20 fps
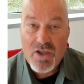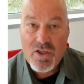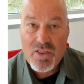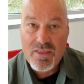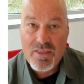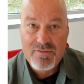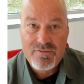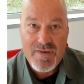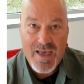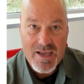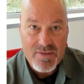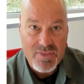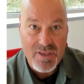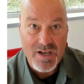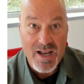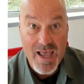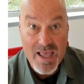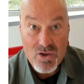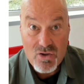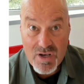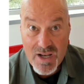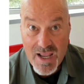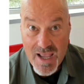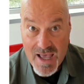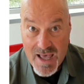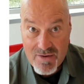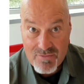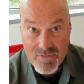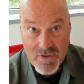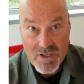The fact that I could
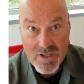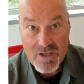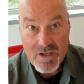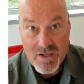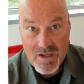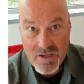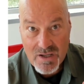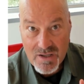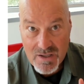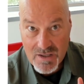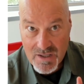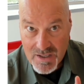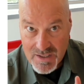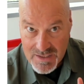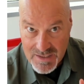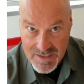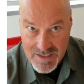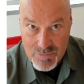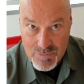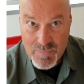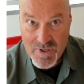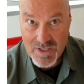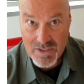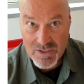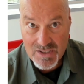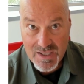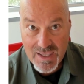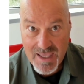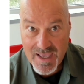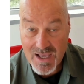have an email
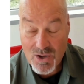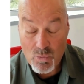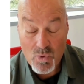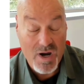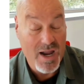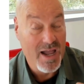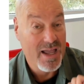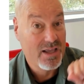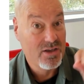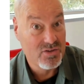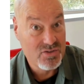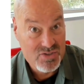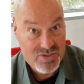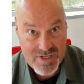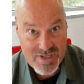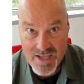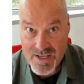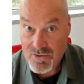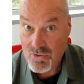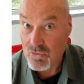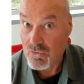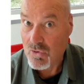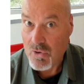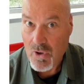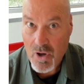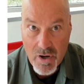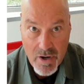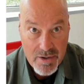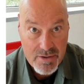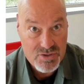account where I could send
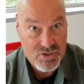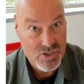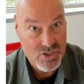large